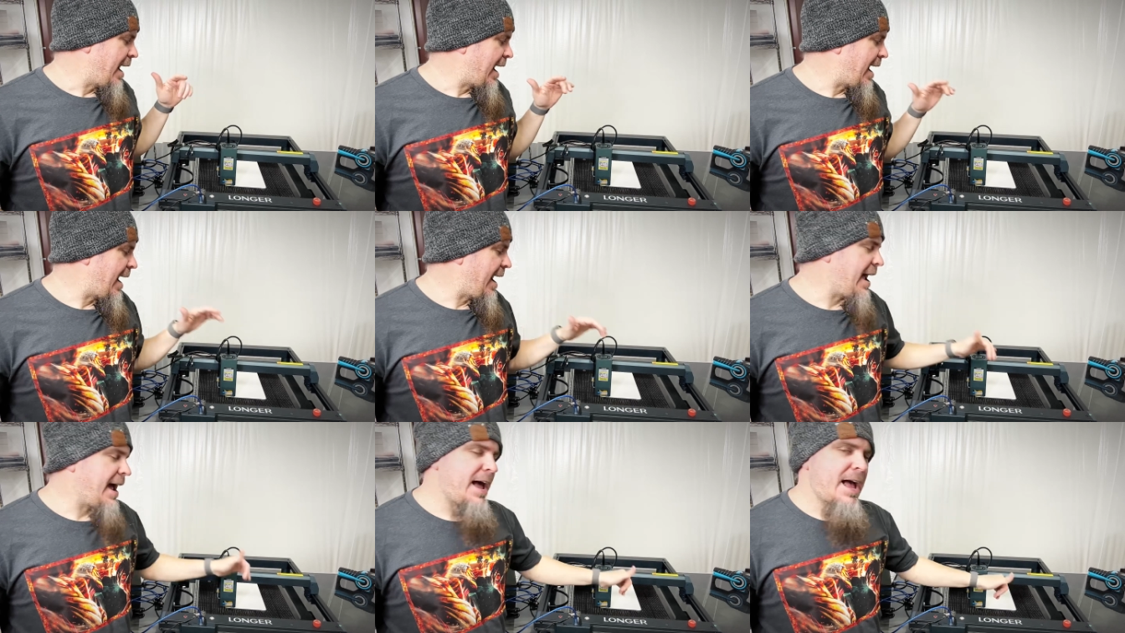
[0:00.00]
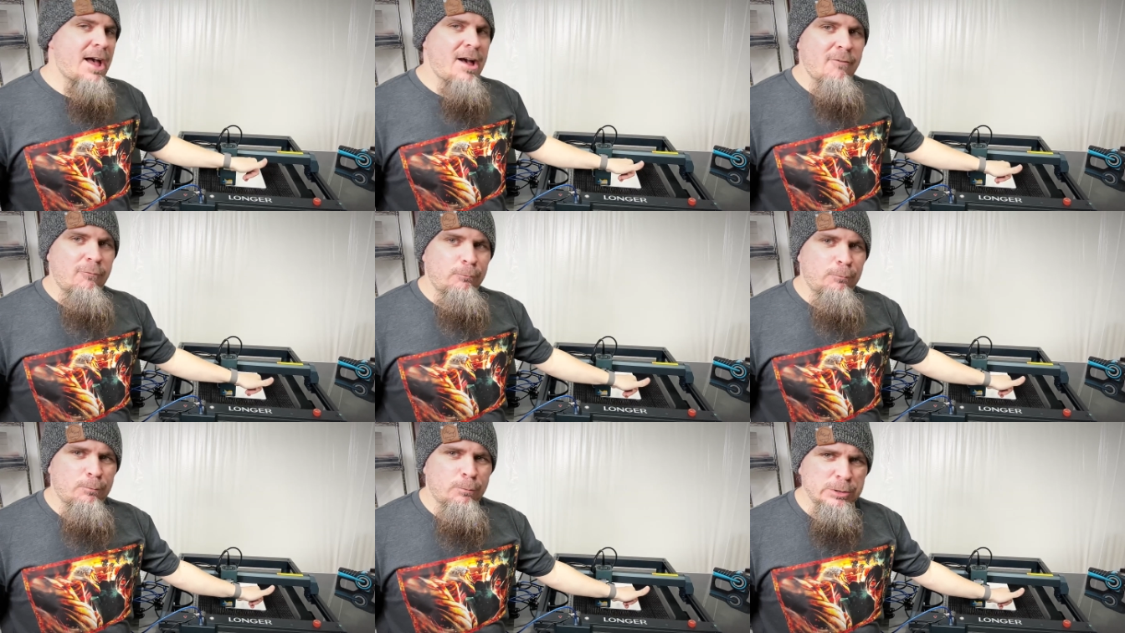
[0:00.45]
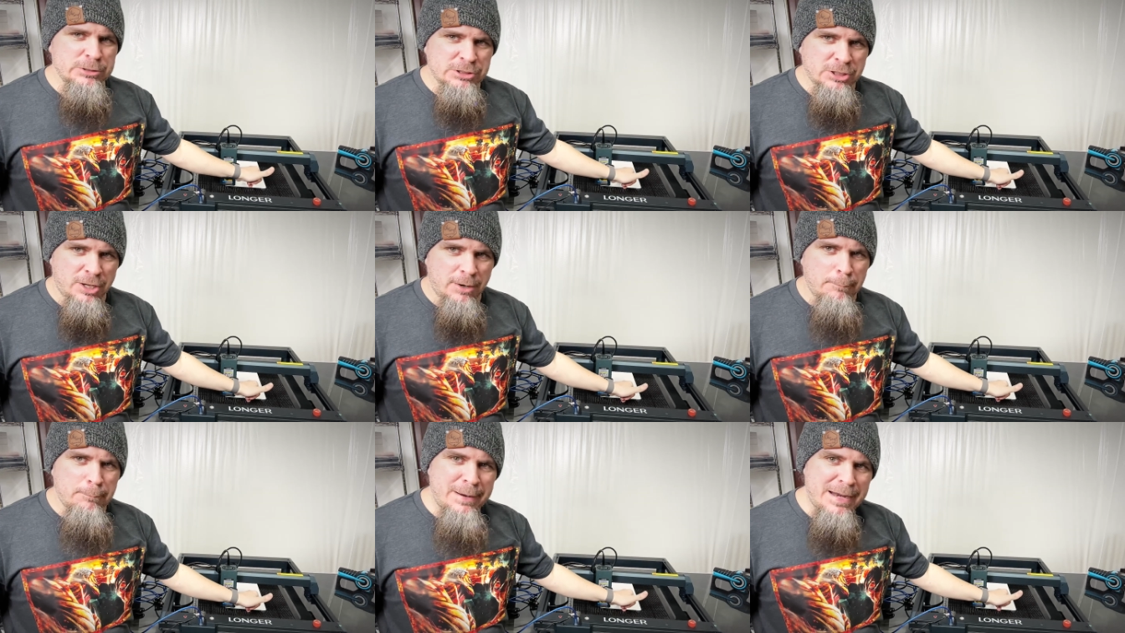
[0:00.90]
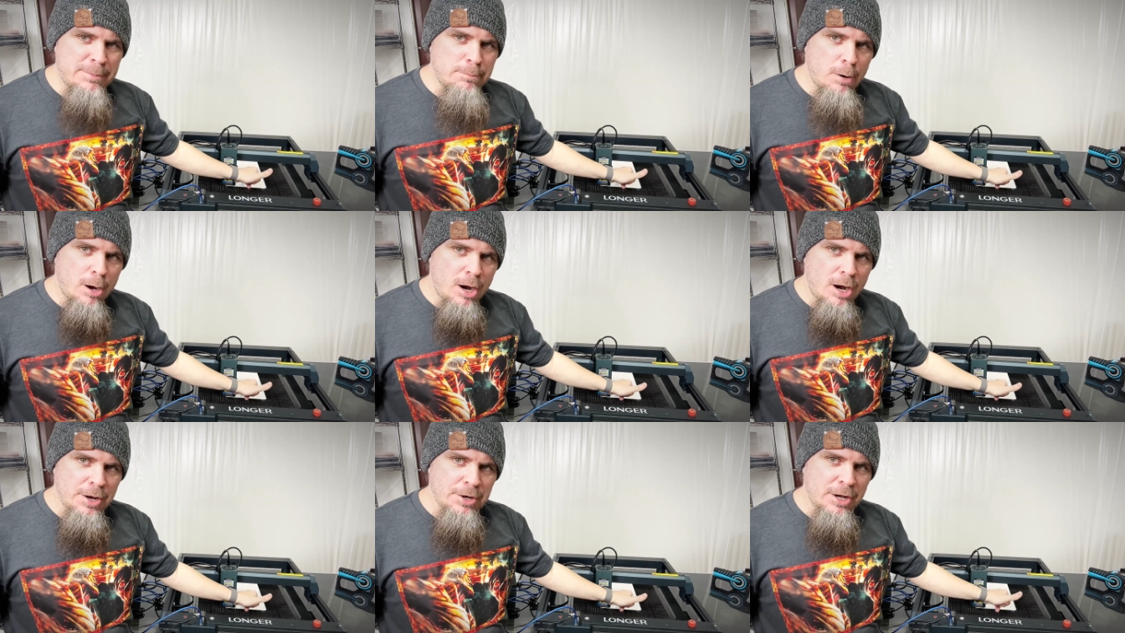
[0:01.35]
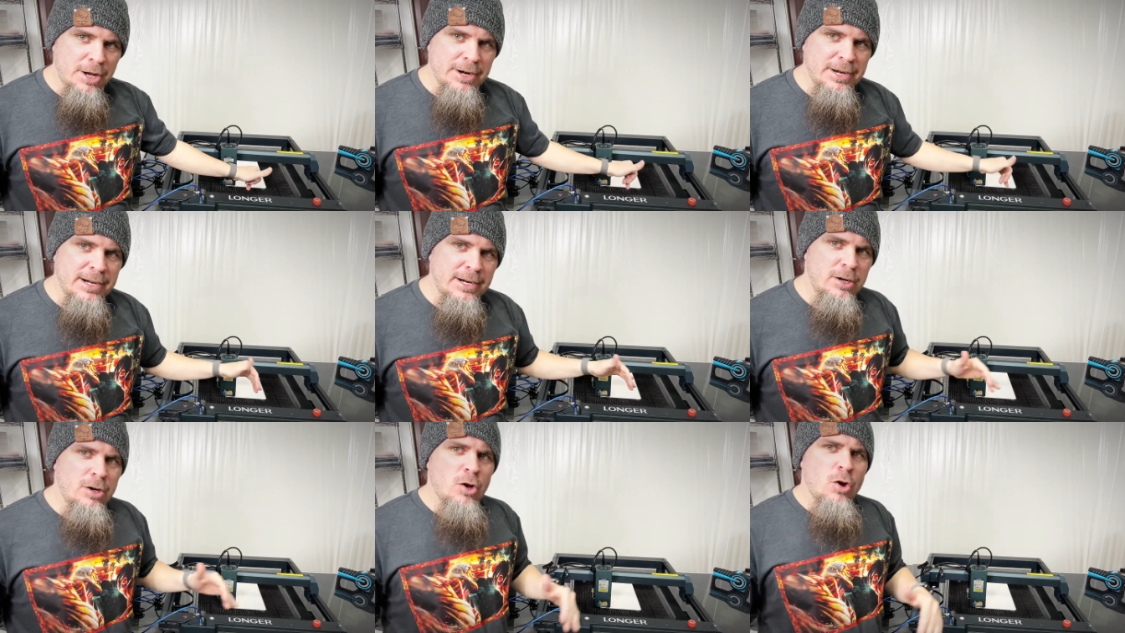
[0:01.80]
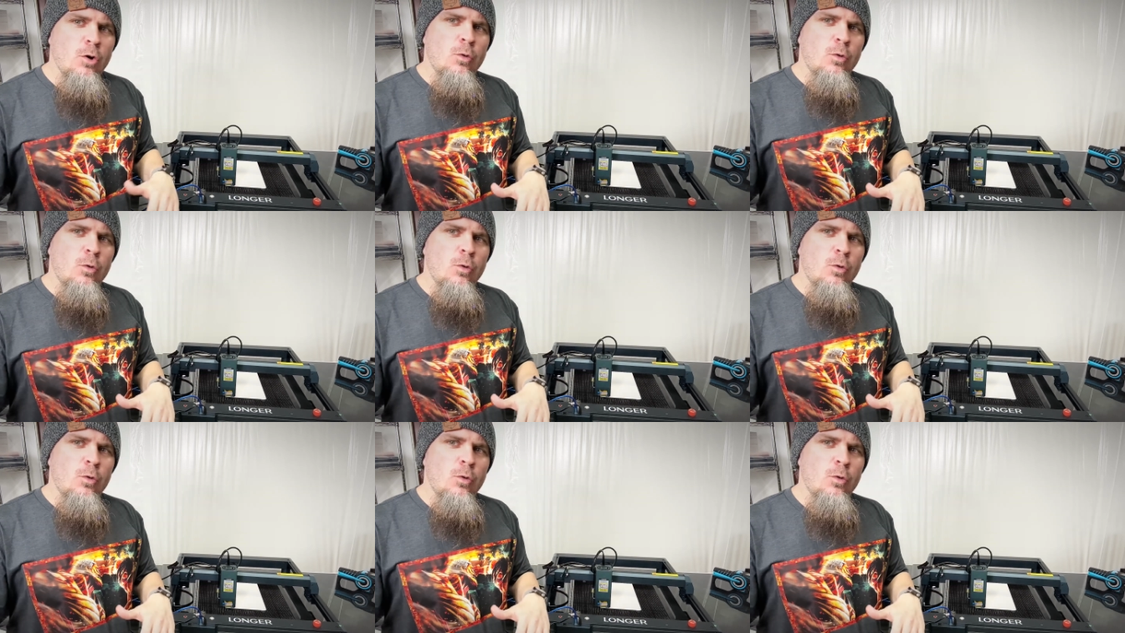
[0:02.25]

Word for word: I have what's called B-bond on here,